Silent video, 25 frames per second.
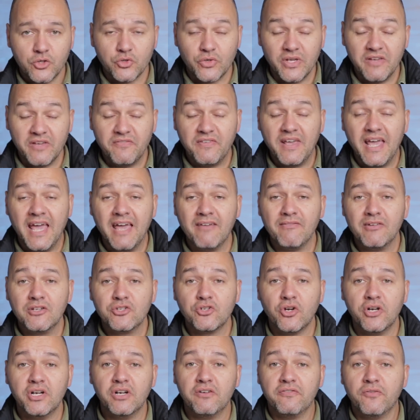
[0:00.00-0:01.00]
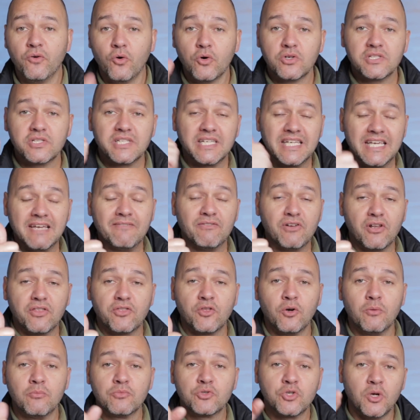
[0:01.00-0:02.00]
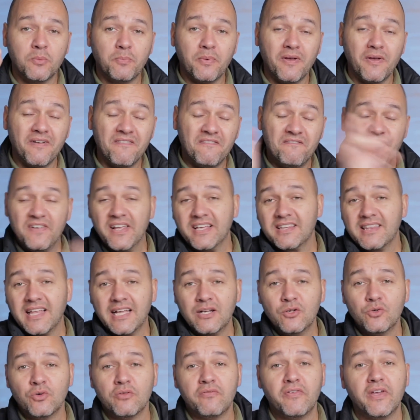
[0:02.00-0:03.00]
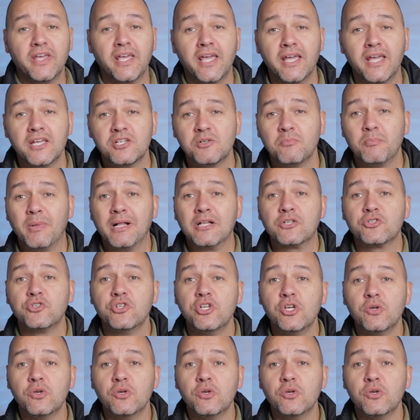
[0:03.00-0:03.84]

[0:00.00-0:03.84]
So if you have enjoyed it, folks, give it a thumbs up, flick that notification bell so